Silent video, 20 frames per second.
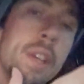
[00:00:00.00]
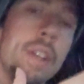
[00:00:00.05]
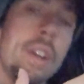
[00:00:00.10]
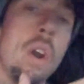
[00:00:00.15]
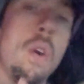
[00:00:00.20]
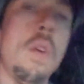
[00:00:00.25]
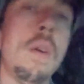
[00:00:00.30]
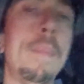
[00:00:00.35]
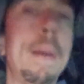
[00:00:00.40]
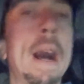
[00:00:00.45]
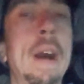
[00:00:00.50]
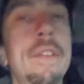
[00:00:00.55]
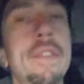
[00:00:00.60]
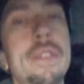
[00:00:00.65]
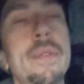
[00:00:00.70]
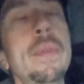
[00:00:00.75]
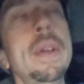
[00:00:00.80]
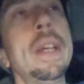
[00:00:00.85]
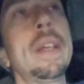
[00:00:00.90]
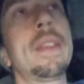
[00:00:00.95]
you can go about
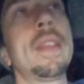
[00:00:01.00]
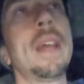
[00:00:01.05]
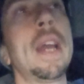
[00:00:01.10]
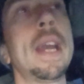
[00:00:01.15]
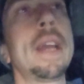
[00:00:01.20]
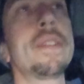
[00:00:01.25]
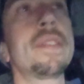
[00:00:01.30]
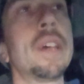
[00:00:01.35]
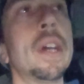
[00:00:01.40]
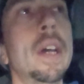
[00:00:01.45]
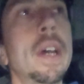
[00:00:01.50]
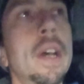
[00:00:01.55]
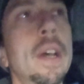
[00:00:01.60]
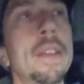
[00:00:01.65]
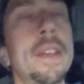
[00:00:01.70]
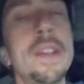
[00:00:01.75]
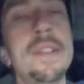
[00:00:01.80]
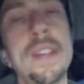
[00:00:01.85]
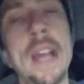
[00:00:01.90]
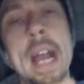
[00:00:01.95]
doing things,
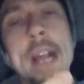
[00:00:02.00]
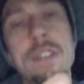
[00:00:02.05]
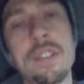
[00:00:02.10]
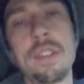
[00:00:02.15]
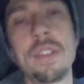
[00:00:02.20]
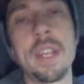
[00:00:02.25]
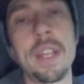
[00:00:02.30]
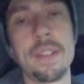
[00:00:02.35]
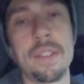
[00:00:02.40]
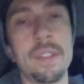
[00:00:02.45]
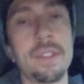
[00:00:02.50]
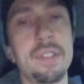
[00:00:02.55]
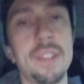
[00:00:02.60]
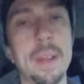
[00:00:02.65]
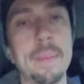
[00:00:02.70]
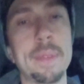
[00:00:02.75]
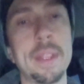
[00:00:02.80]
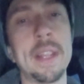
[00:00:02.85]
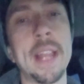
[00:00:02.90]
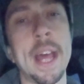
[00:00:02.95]
this actually isn't
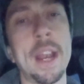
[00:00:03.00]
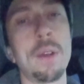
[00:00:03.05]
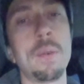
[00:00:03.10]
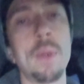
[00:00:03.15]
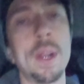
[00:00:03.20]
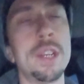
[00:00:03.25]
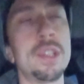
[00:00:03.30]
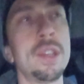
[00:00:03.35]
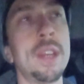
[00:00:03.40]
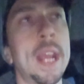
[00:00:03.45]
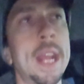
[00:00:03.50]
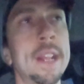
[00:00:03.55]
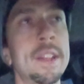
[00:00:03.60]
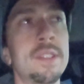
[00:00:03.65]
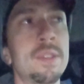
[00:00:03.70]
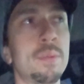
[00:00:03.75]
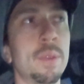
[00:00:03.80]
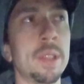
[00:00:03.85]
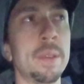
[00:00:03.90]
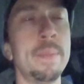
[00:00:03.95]
something that
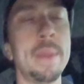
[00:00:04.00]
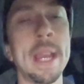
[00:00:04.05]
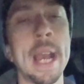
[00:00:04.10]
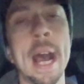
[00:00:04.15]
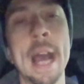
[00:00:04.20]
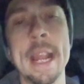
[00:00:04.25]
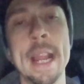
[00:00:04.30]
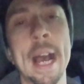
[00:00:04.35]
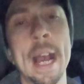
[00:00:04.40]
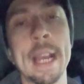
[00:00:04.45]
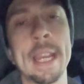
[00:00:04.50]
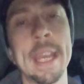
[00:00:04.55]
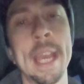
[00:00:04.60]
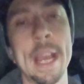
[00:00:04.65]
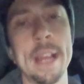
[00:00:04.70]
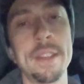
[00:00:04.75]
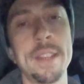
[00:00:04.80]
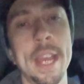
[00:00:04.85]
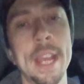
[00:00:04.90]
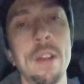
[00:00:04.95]
originates with me. I
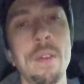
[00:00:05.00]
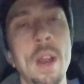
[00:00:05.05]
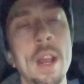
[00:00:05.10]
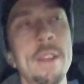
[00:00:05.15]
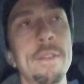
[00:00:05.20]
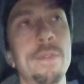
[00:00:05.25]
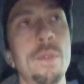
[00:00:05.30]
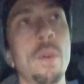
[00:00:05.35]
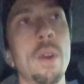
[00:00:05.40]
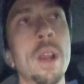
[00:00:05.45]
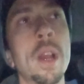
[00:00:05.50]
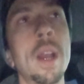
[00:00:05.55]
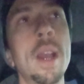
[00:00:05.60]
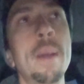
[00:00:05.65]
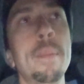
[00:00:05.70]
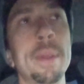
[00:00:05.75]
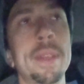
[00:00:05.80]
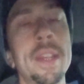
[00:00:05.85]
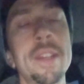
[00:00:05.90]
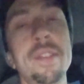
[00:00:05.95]
can't take credit for it,
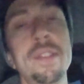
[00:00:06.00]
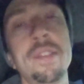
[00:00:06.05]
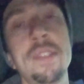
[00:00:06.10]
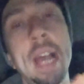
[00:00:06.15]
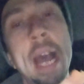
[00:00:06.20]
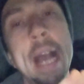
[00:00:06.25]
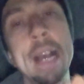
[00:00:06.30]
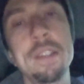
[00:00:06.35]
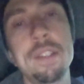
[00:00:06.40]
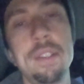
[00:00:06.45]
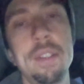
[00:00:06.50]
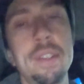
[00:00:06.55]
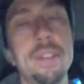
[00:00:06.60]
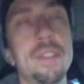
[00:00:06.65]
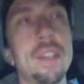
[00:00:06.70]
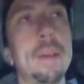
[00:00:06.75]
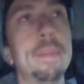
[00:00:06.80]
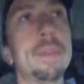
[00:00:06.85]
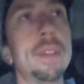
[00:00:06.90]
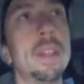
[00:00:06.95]
but this is actually
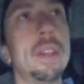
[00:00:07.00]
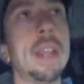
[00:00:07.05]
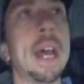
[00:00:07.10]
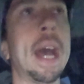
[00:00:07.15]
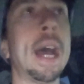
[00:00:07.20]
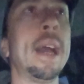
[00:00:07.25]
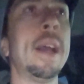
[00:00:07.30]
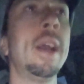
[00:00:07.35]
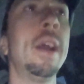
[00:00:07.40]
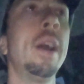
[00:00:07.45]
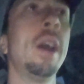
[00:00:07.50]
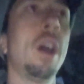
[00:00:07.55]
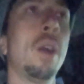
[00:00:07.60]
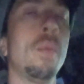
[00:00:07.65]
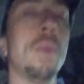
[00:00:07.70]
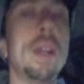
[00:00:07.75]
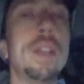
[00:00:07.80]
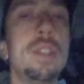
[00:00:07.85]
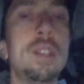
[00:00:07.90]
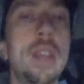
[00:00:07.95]
something that
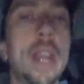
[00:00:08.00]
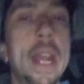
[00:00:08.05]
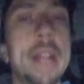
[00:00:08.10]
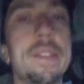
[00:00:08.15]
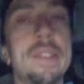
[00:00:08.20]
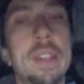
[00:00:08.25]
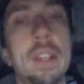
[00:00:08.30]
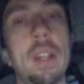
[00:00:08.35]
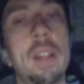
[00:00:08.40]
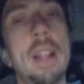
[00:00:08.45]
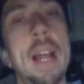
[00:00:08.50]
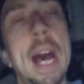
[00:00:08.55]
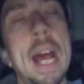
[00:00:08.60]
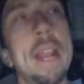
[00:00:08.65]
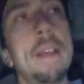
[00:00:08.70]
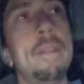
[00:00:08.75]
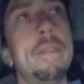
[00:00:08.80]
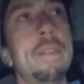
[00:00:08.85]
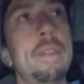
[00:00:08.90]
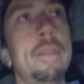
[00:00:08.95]
originates in a
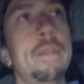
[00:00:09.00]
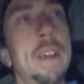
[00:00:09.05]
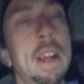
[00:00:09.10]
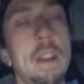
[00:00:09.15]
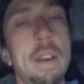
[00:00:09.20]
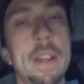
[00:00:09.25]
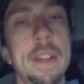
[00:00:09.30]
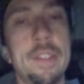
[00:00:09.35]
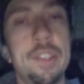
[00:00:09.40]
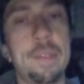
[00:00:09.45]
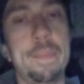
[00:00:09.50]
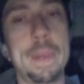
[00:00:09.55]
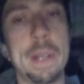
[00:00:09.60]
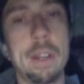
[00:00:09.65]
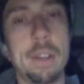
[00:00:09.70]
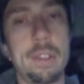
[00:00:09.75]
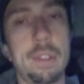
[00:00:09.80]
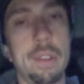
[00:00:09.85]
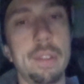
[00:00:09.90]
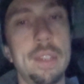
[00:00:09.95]
lot of various
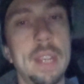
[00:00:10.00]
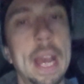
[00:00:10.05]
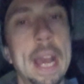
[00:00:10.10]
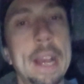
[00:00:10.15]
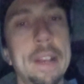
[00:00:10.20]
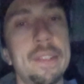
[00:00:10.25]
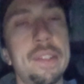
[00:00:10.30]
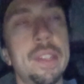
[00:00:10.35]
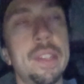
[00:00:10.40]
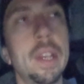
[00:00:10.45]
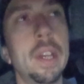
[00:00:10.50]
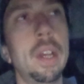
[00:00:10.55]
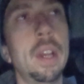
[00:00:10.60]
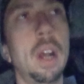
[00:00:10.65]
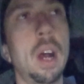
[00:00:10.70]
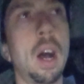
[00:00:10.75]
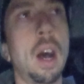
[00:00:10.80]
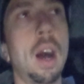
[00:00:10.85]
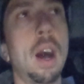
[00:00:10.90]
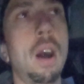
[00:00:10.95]
spiritual texts.
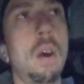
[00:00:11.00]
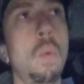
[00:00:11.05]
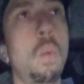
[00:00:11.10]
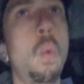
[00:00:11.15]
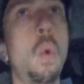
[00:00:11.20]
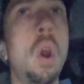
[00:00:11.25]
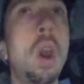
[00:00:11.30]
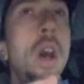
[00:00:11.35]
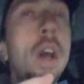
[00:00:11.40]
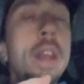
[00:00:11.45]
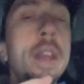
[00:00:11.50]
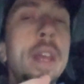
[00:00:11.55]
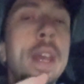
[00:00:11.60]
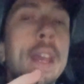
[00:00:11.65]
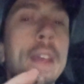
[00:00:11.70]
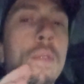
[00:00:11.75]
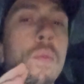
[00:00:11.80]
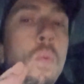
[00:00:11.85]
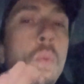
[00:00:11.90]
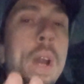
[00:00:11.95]
One
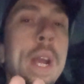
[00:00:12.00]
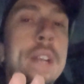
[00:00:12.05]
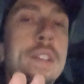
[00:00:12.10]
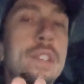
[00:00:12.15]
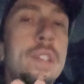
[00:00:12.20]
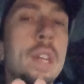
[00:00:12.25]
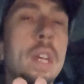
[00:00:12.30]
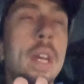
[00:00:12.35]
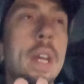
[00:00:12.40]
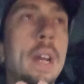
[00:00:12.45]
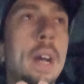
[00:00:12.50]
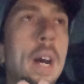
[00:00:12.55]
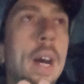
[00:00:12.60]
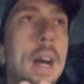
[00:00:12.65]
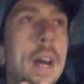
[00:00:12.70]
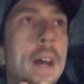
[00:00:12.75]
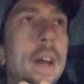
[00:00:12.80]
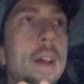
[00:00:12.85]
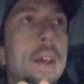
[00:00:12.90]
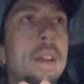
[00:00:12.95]
in which
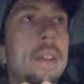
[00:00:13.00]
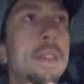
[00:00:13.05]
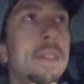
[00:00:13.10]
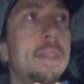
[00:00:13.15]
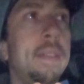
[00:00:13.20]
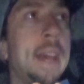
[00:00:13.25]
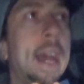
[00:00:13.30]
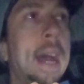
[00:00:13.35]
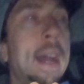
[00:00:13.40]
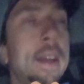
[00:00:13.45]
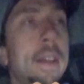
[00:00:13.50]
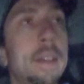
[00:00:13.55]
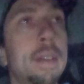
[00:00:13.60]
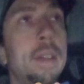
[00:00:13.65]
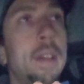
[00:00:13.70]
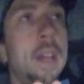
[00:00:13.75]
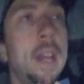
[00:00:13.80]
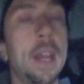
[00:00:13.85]
that